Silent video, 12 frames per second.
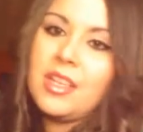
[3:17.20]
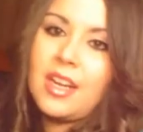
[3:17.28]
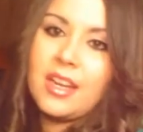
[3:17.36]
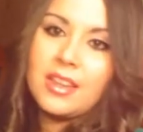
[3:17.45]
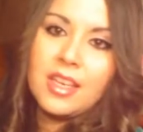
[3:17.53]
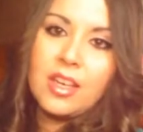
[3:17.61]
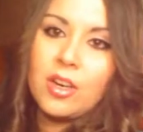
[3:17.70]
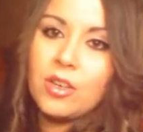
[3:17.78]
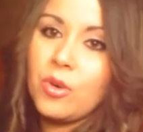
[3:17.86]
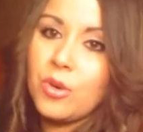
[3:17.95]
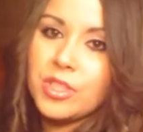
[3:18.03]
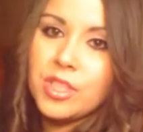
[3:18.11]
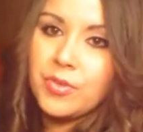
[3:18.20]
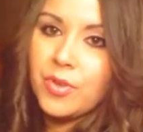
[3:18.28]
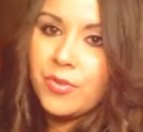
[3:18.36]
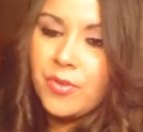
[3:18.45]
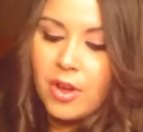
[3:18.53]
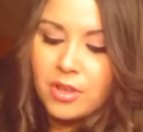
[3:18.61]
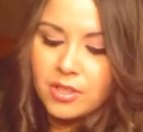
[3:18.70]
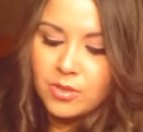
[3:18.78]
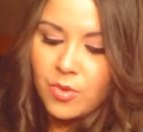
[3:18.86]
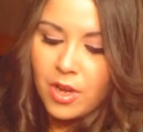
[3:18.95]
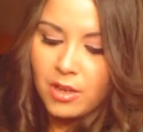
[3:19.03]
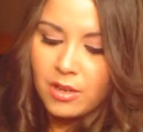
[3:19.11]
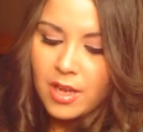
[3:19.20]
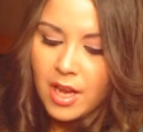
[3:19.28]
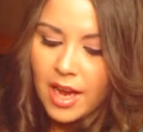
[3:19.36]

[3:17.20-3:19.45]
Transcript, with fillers: that I think are gorgeous for fall as well